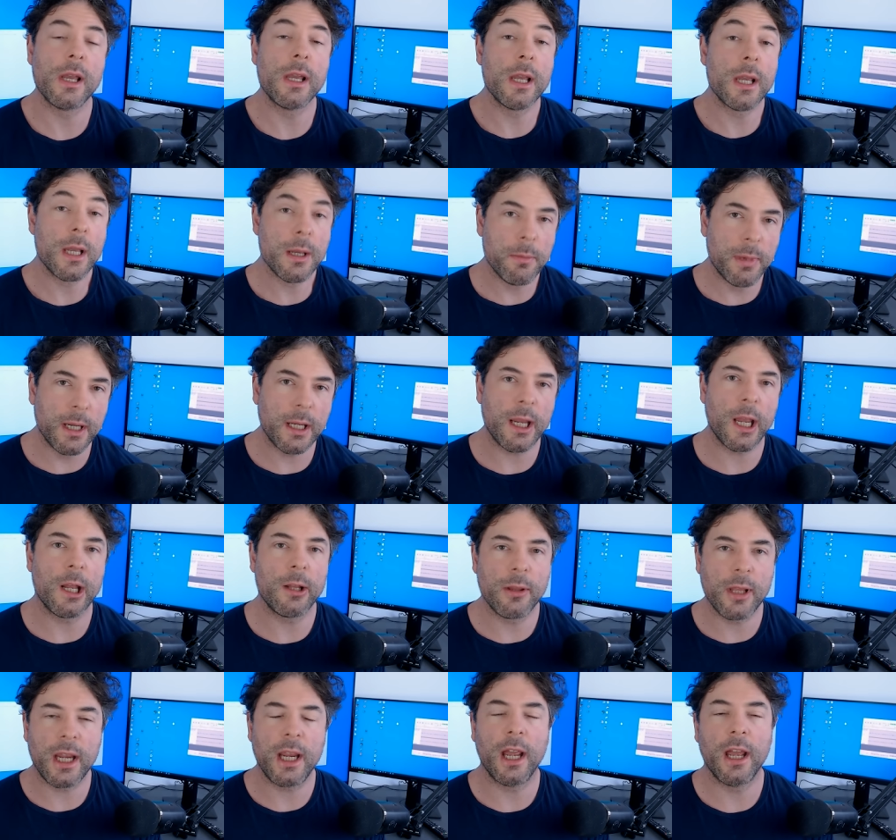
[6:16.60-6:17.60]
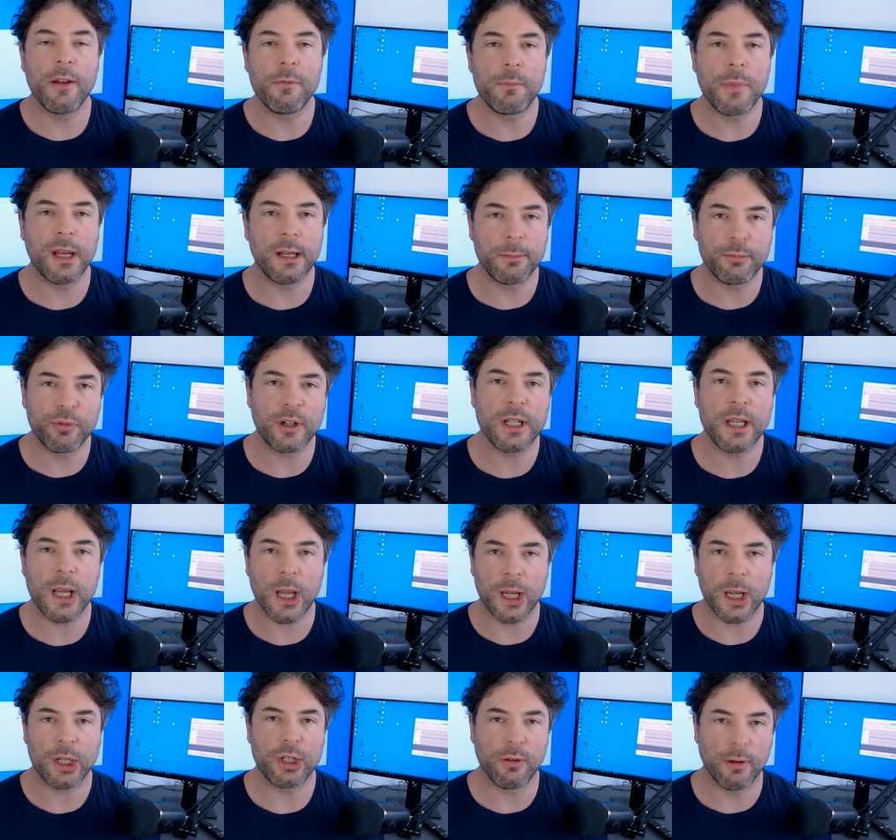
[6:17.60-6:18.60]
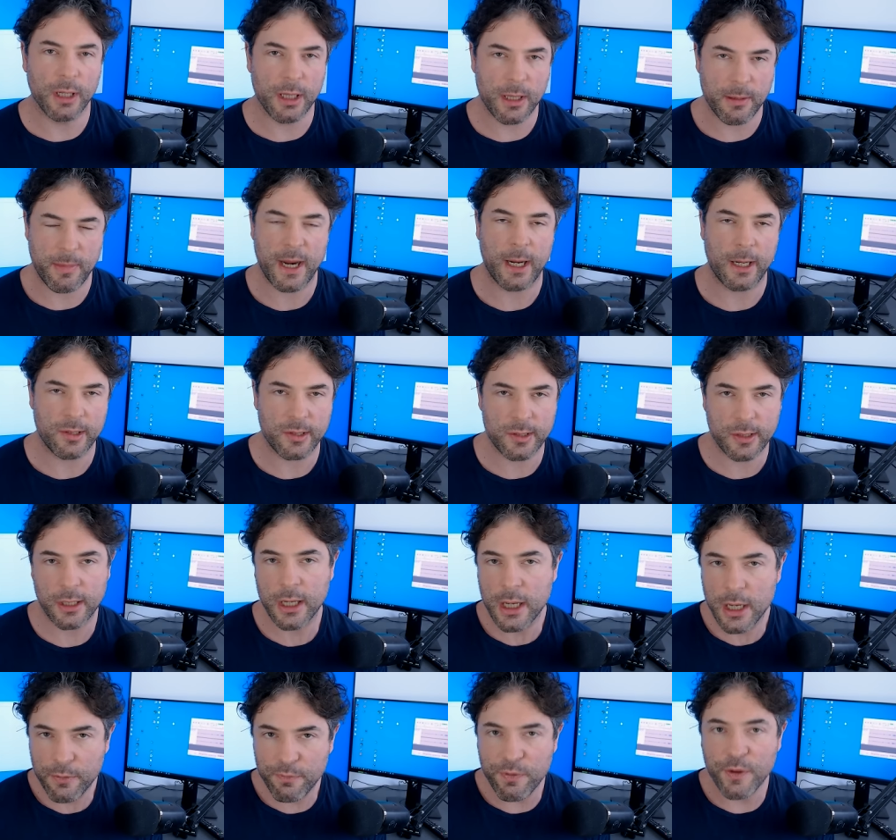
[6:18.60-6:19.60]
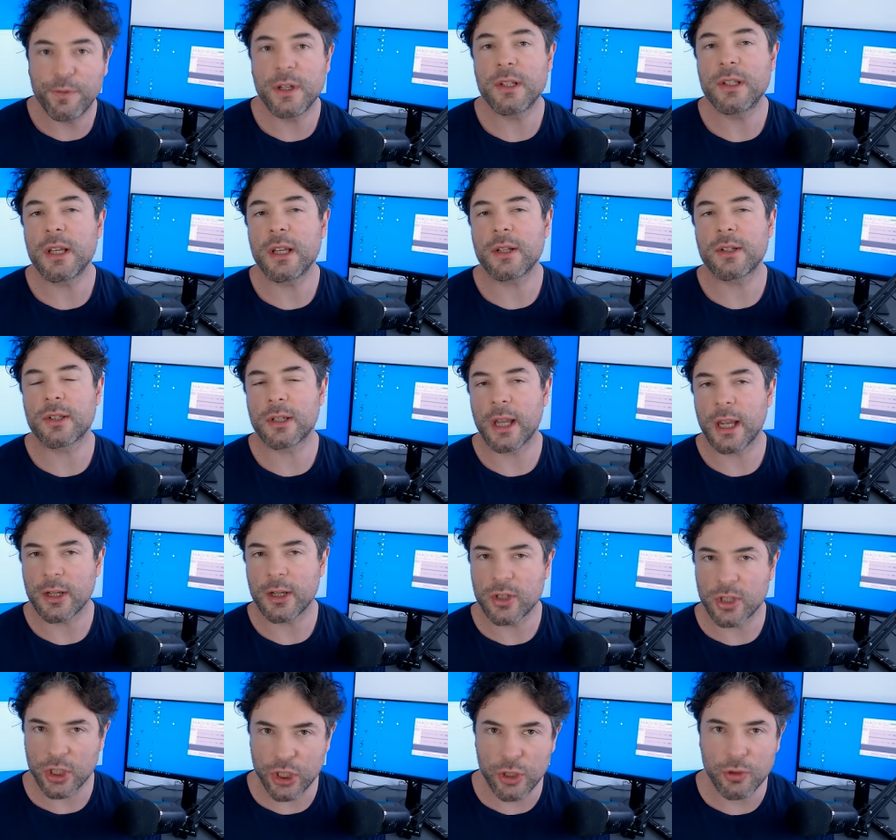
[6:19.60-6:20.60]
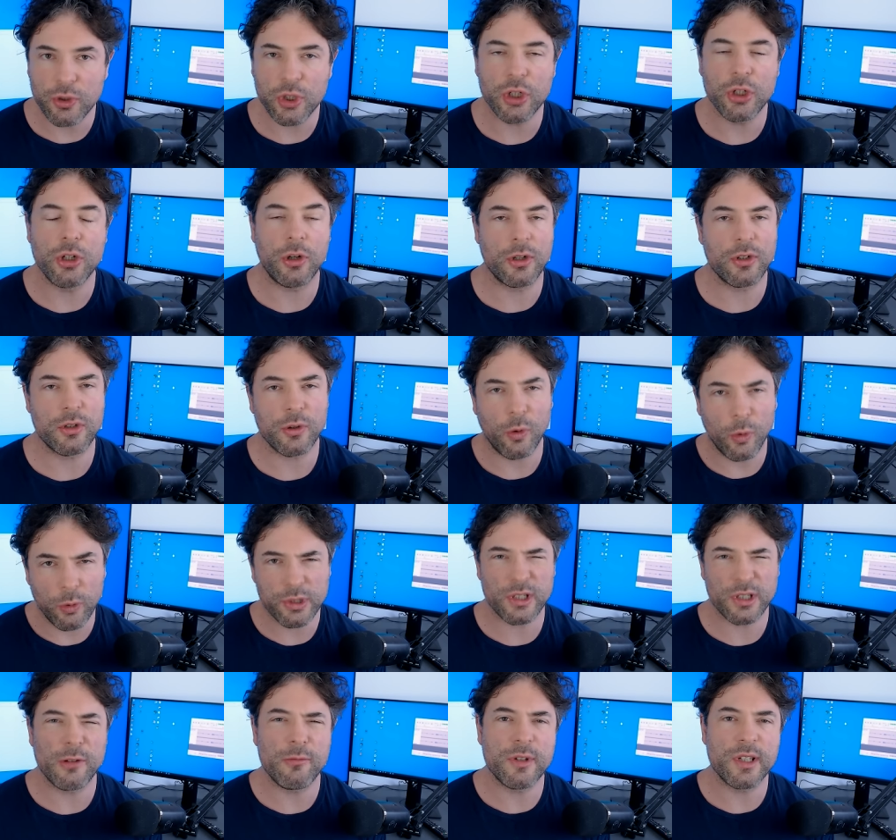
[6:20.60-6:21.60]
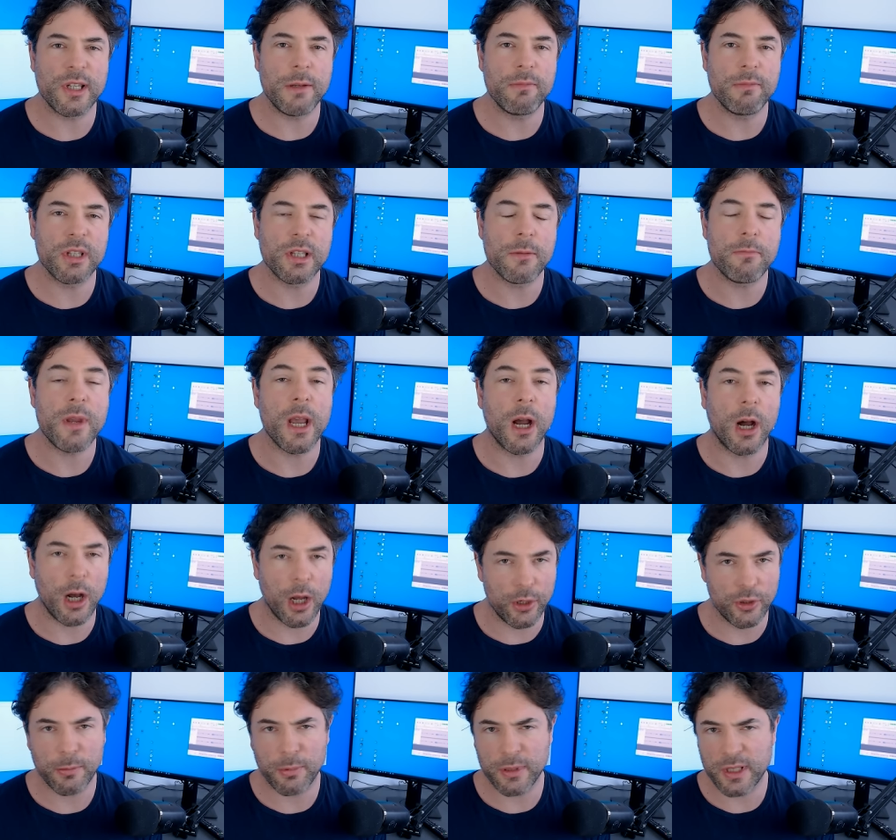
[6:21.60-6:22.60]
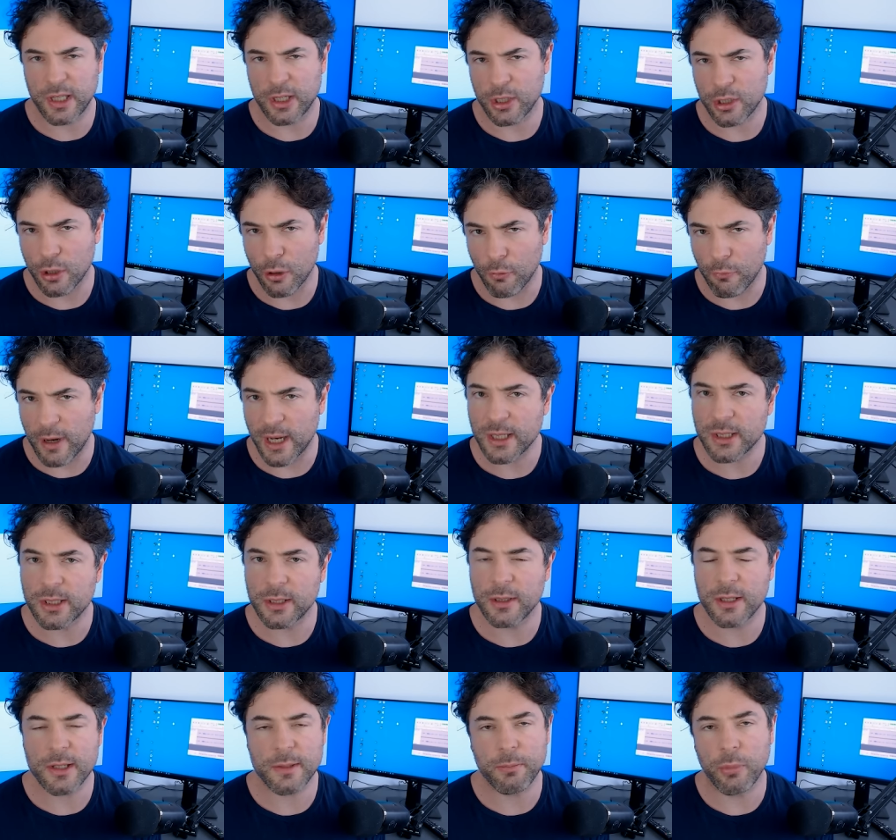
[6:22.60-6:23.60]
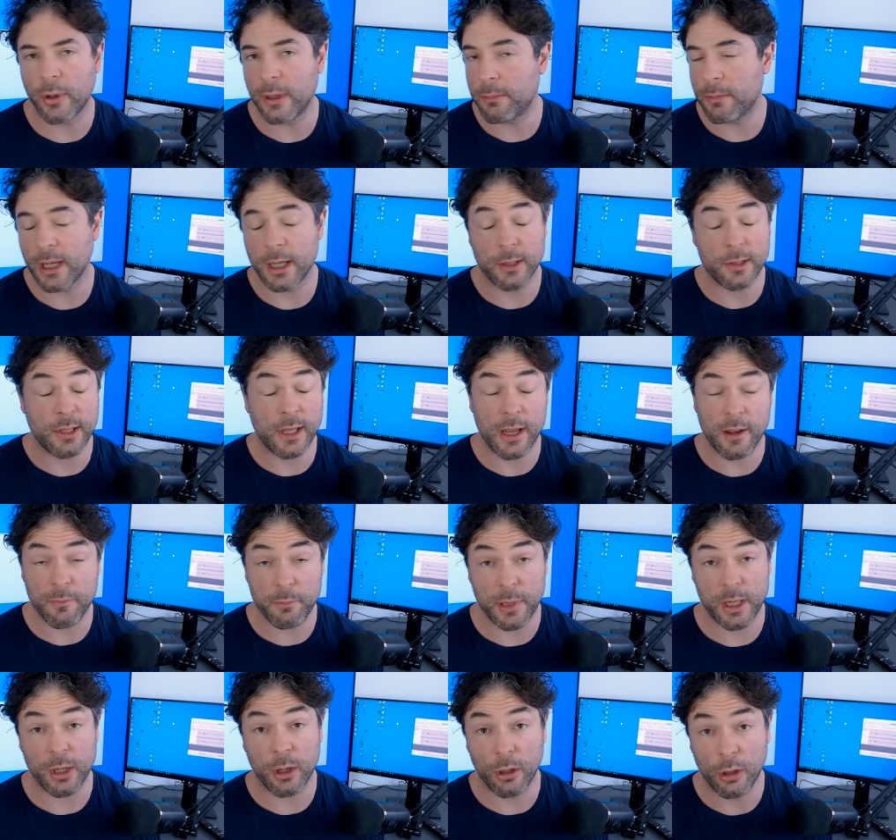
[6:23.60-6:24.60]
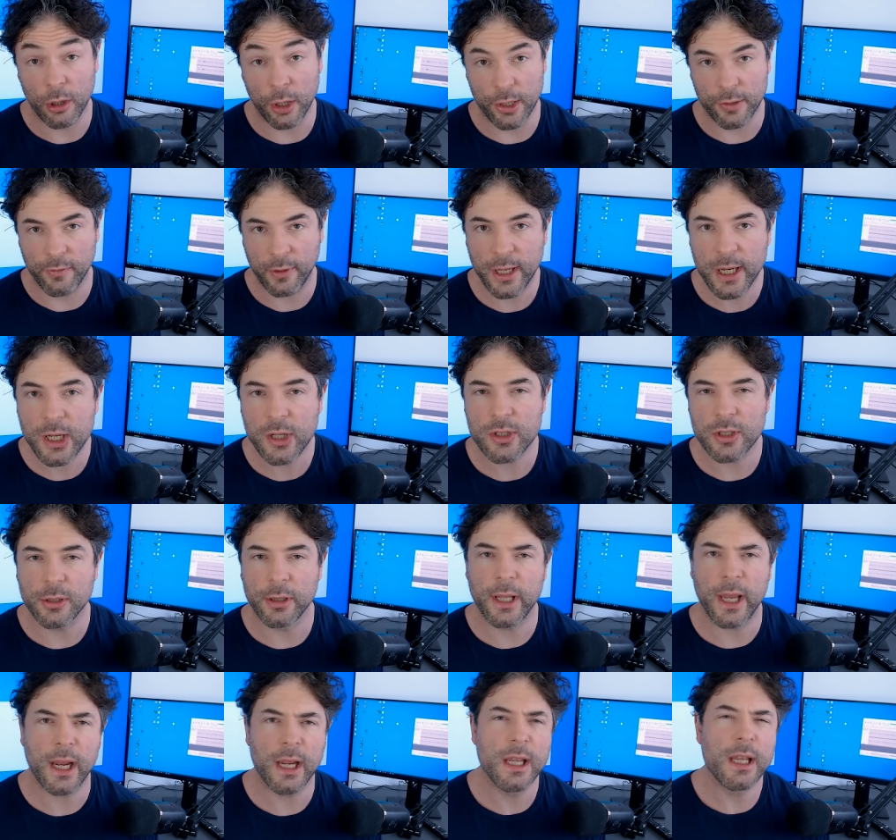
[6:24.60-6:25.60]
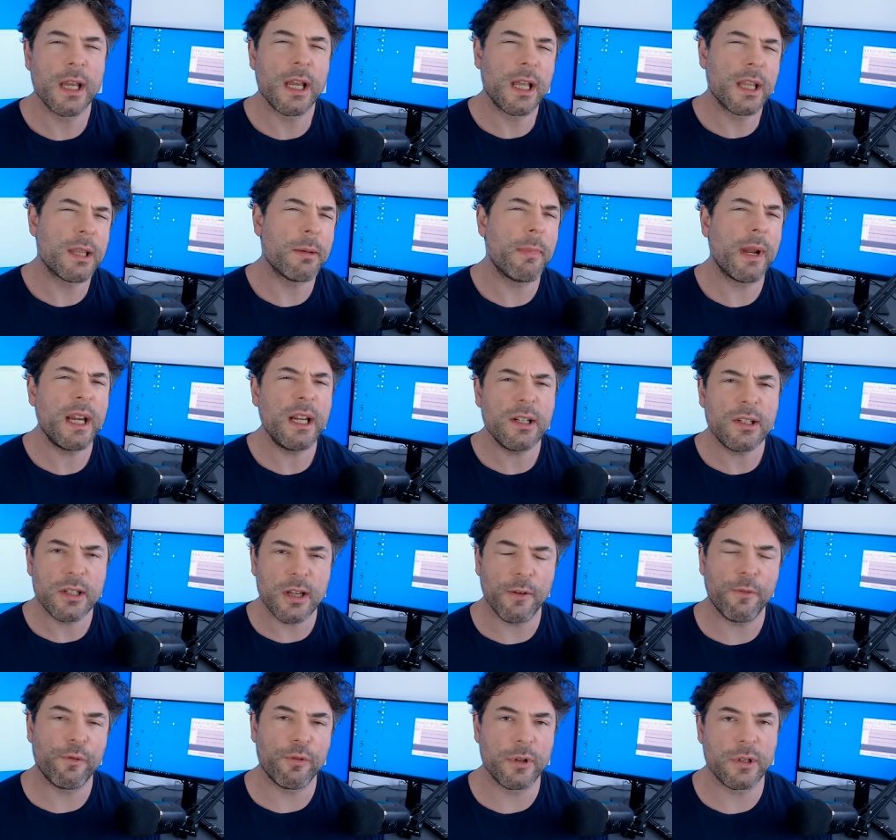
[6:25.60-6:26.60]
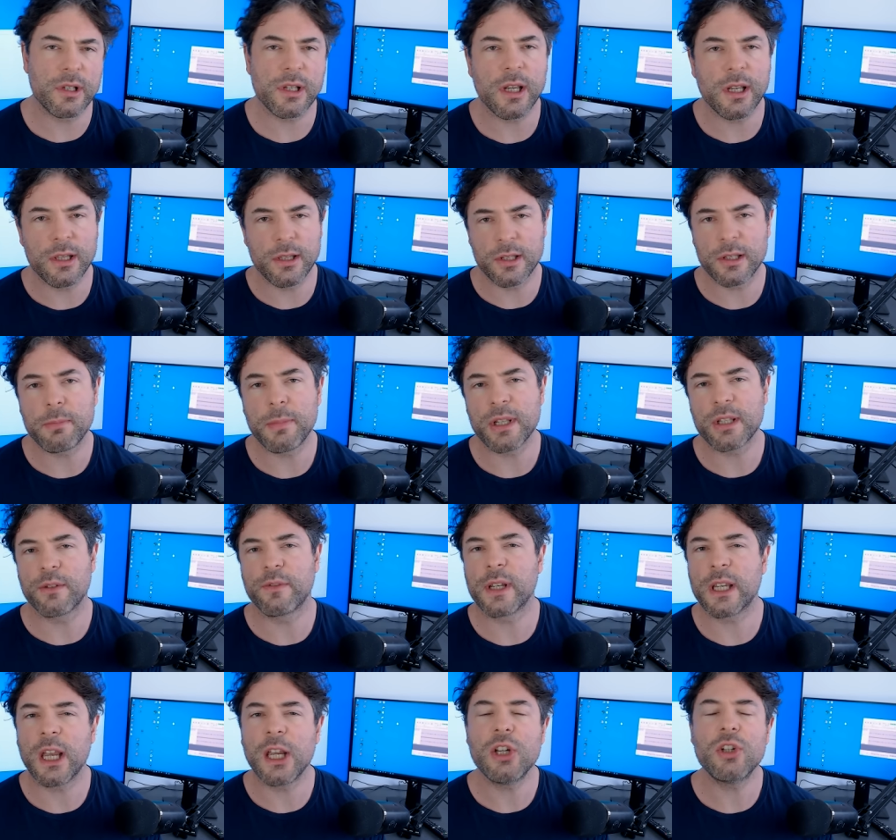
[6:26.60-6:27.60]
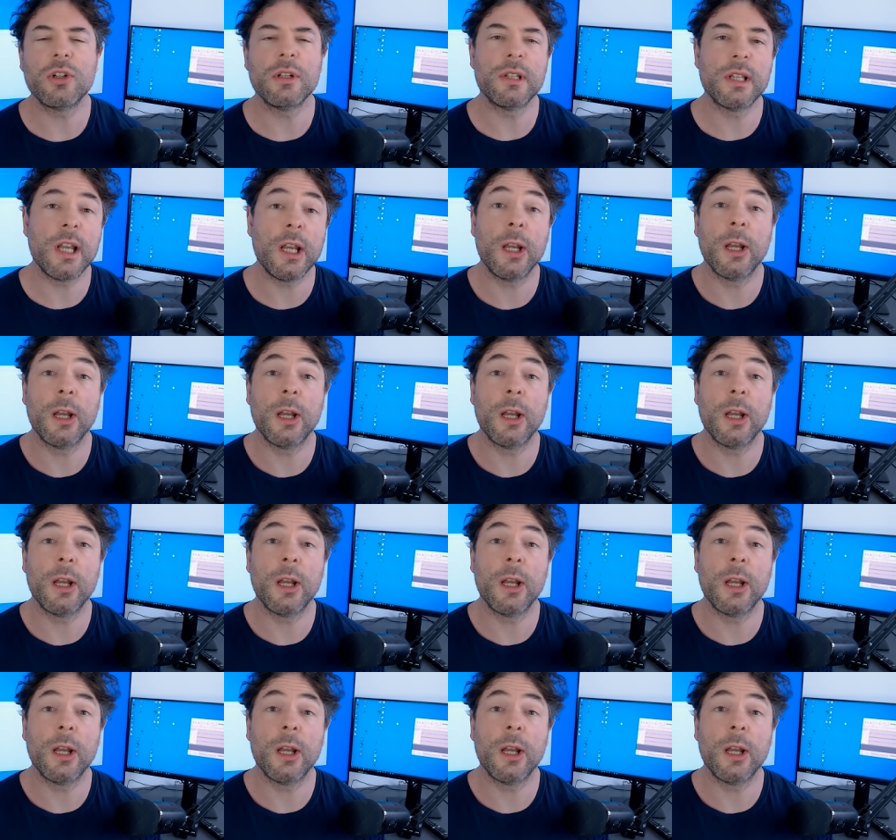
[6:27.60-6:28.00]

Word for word: but again, they have been pretty accurate in the past. 56 execution units also seems to be 100% correct at this point because there have been a lot of leaks on that. The main difference in specifications here,